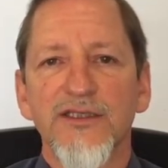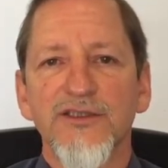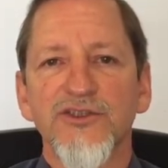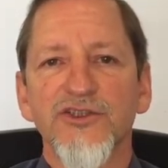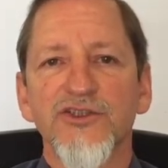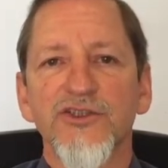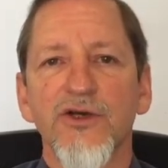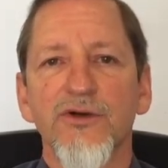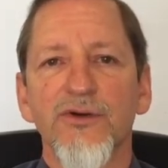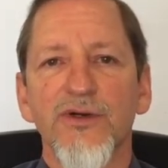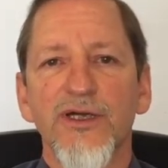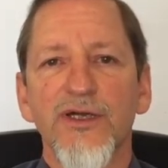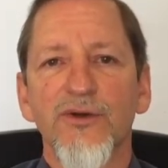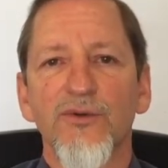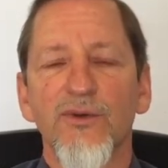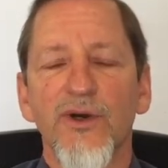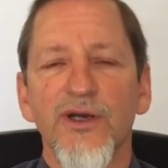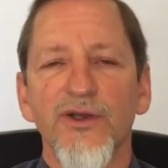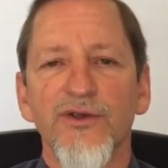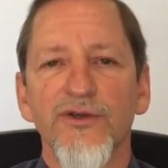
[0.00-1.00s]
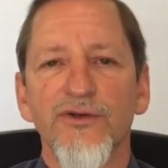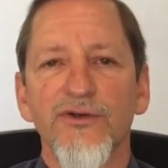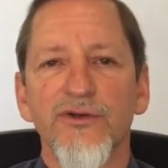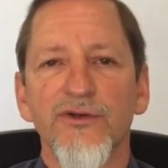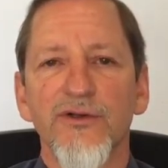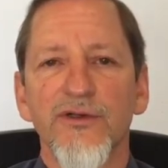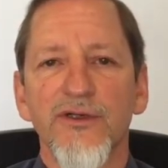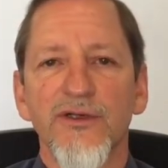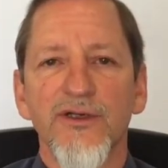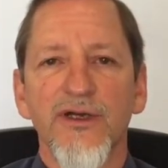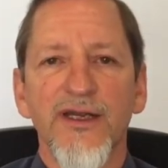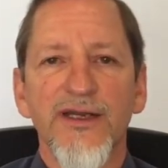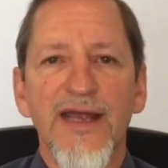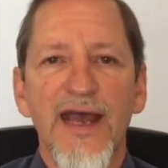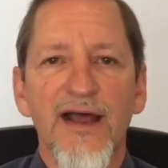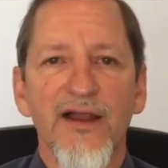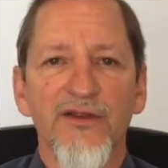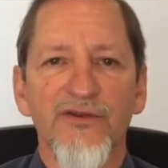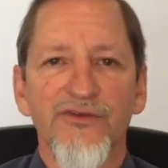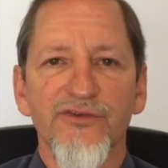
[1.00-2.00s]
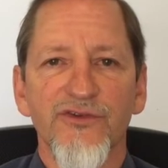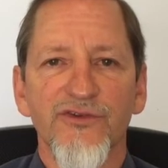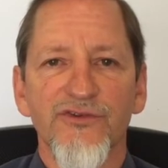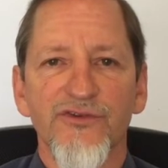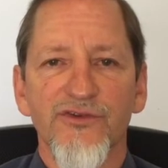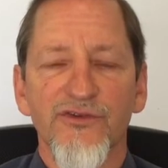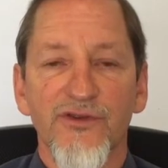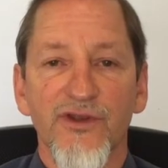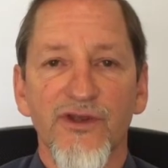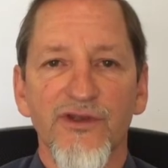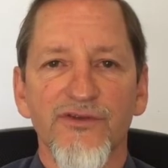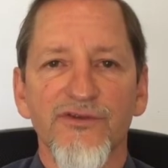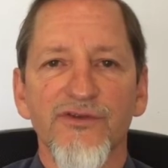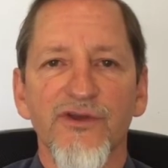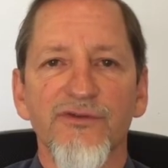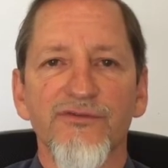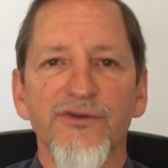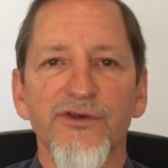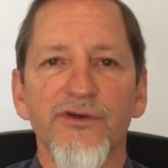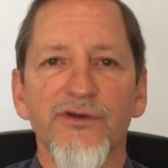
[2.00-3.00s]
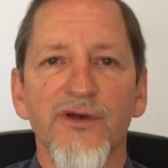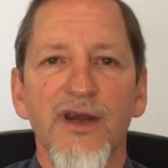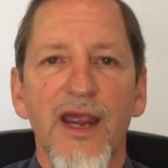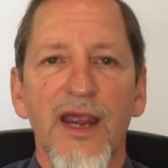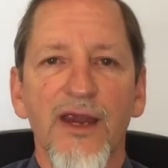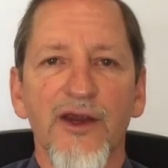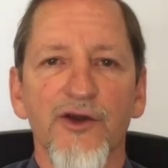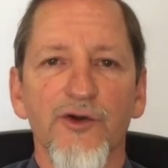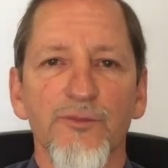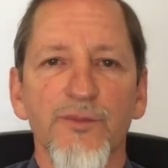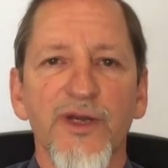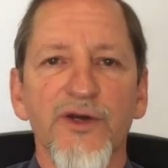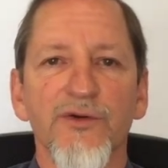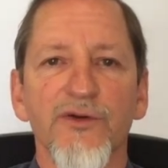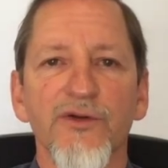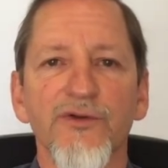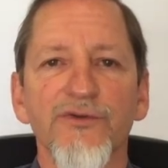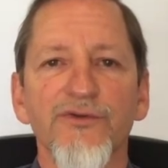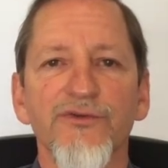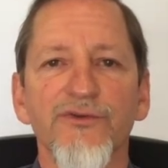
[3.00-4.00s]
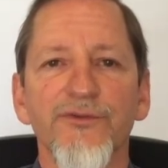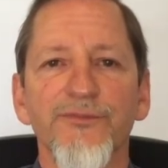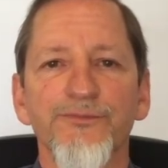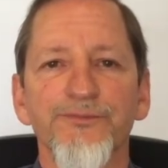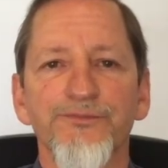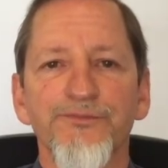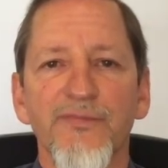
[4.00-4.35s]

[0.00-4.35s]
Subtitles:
showing what your analysis is of your hair minerals.